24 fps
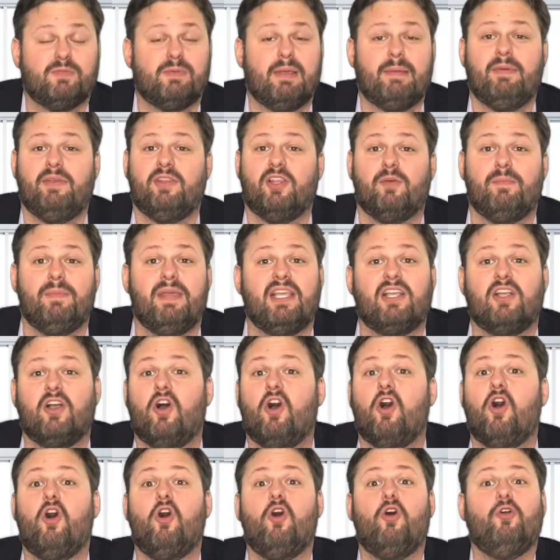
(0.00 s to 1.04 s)
maybe they'll make a
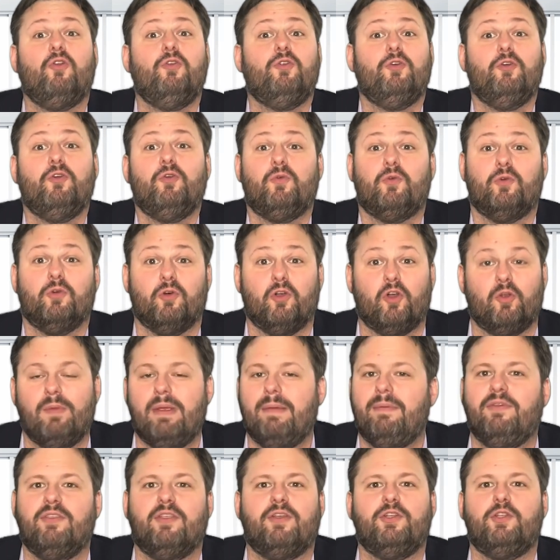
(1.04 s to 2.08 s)
whole new rule, or
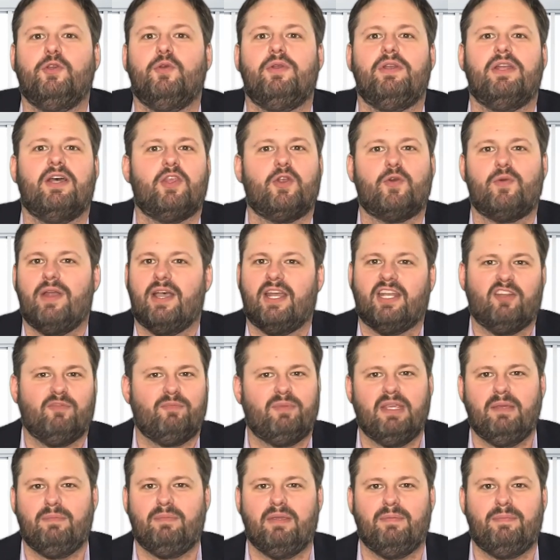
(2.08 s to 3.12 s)
maybe they'll do another round of
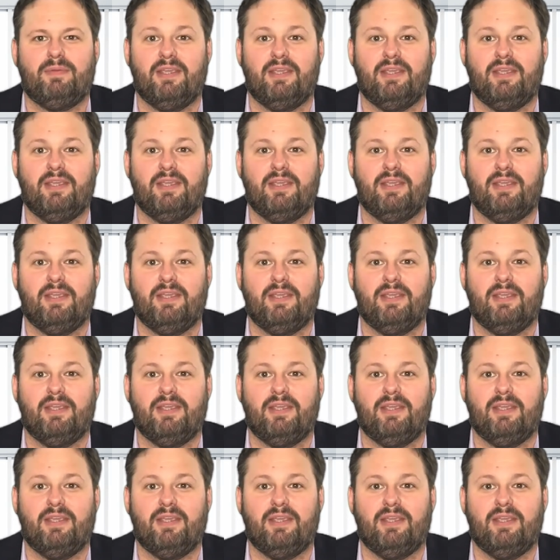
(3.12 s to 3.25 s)
PPP